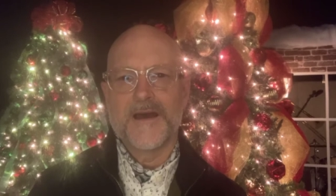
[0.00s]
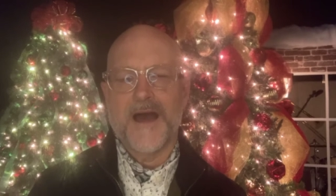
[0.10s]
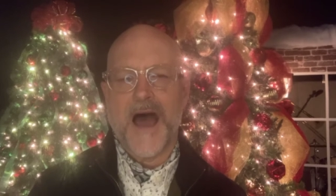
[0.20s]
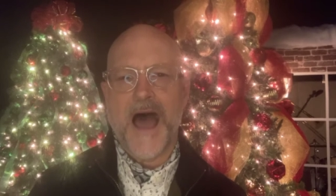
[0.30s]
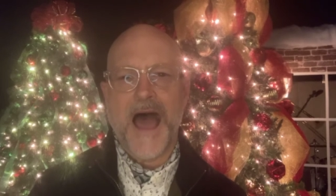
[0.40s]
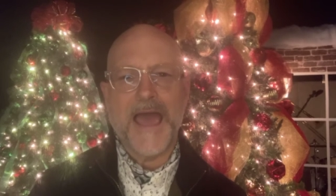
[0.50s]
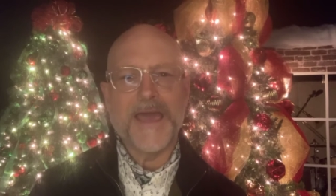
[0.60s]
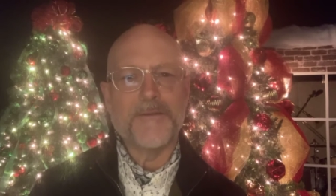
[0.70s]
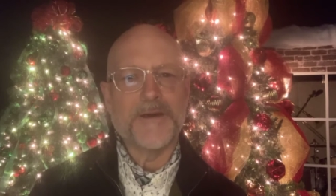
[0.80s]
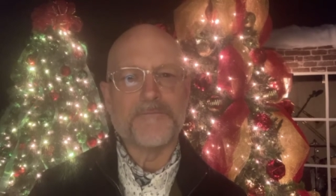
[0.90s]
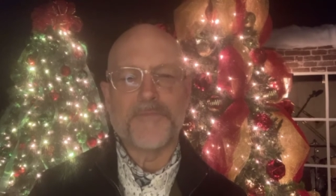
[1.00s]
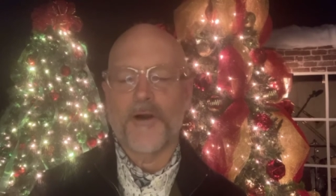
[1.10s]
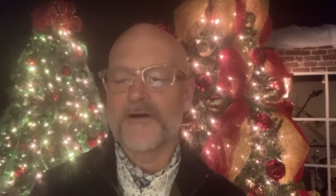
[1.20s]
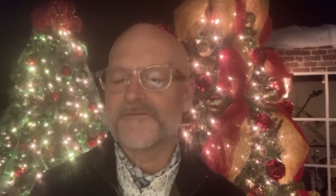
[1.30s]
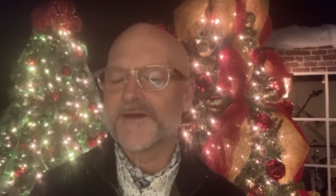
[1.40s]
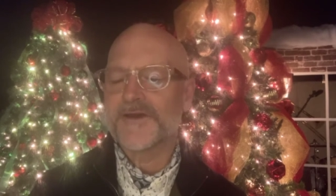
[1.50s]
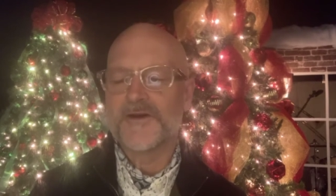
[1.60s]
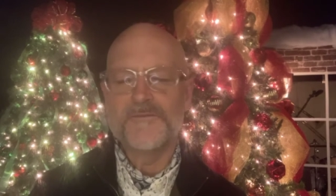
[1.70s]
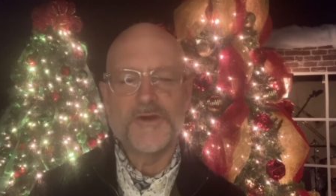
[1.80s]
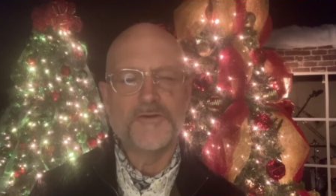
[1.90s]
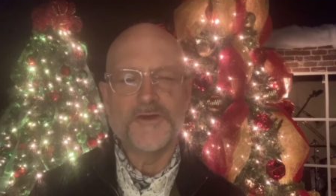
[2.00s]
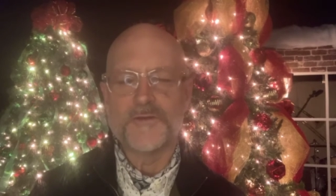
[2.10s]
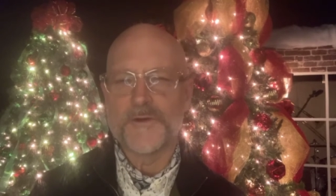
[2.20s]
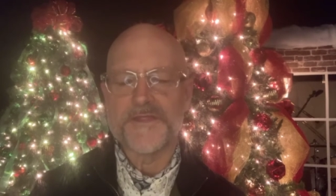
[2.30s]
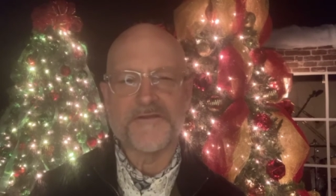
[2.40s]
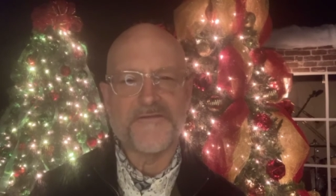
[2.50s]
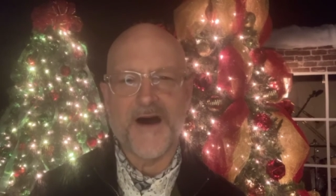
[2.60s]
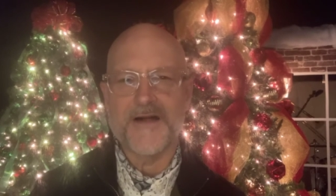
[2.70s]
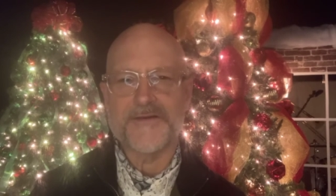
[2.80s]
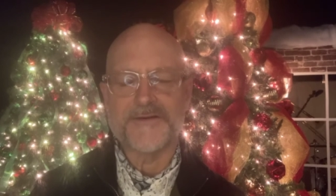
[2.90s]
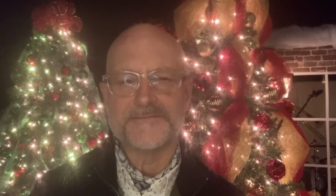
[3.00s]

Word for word: I am in perfect communion with the Father.